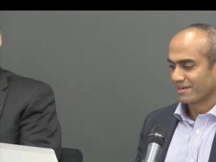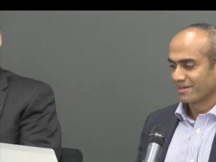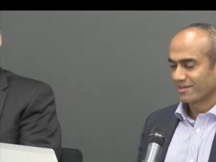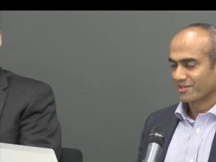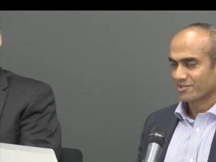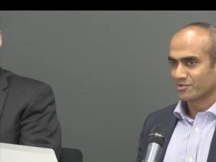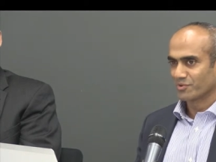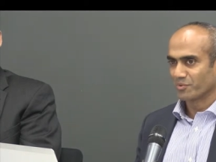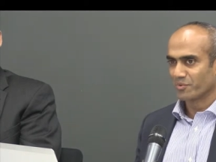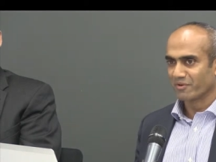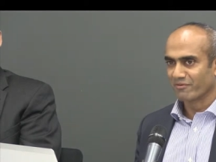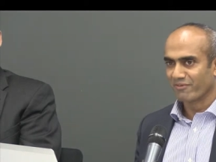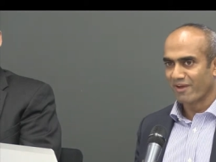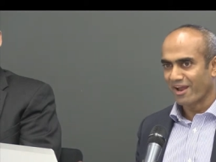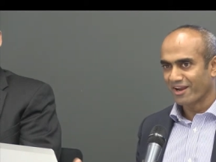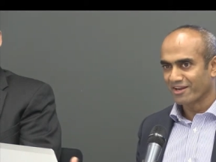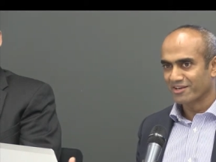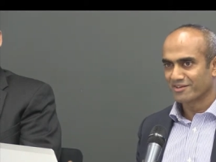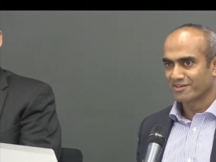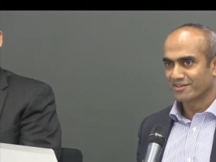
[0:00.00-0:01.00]
So we've
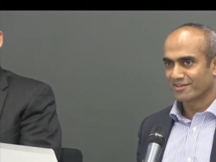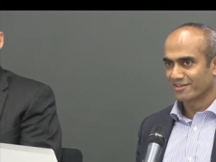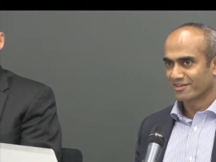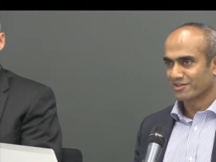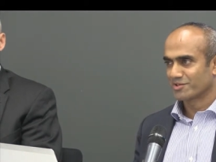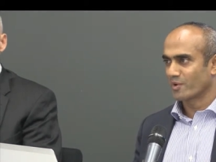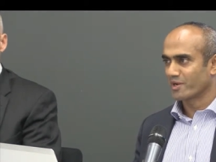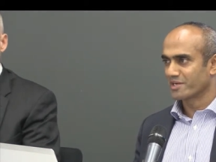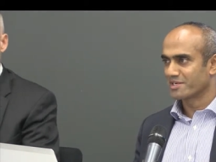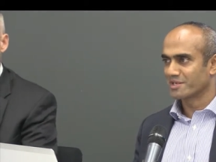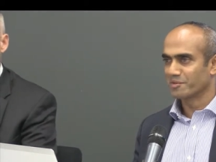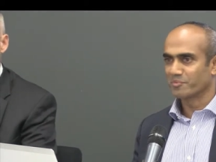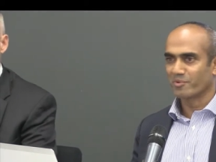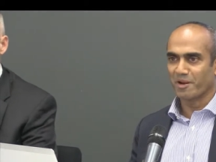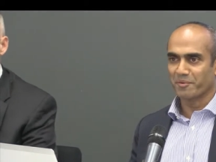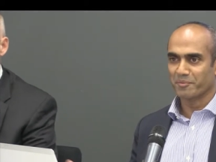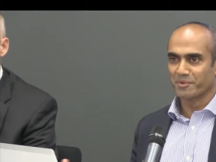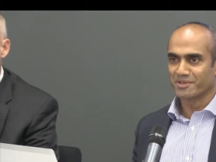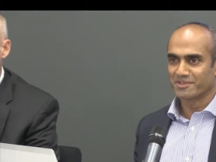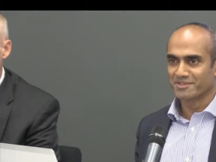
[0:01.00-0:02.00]
had twenty
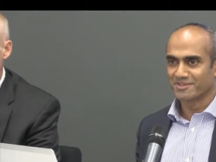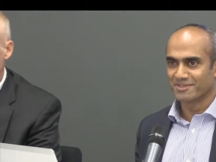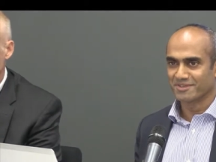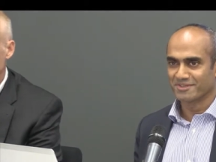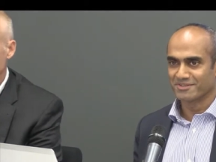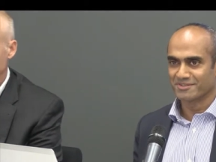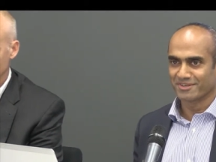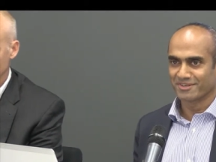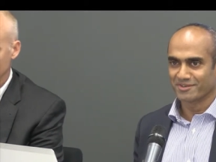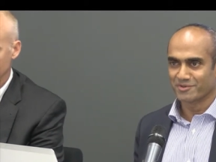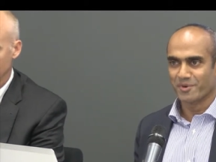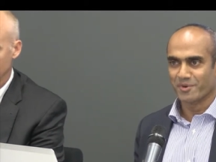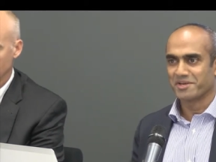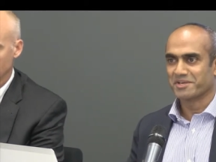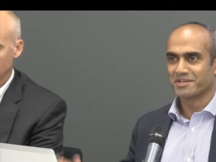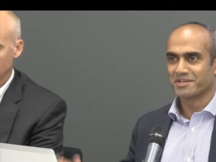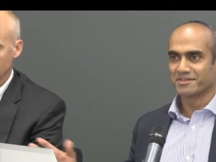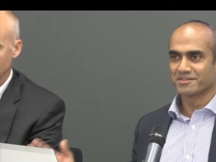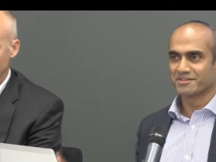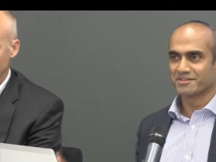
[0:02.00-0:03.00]
prime ministers in
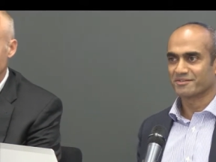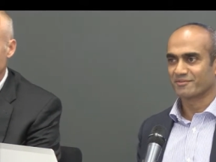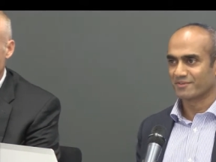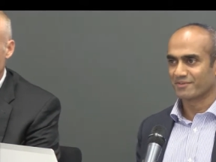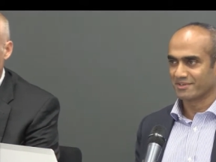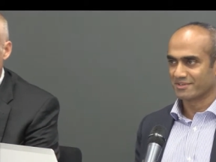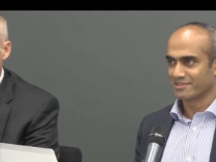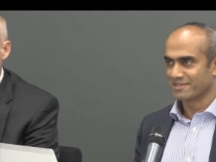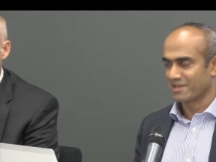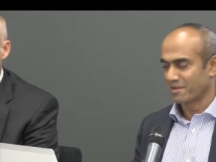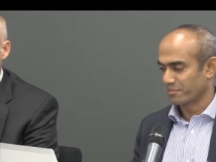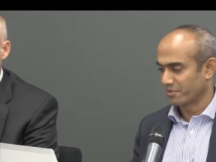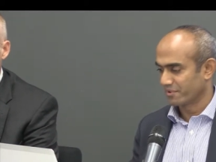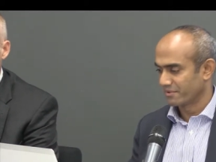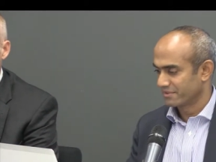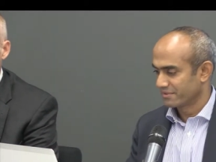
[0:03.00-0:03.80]
twenty years, for example.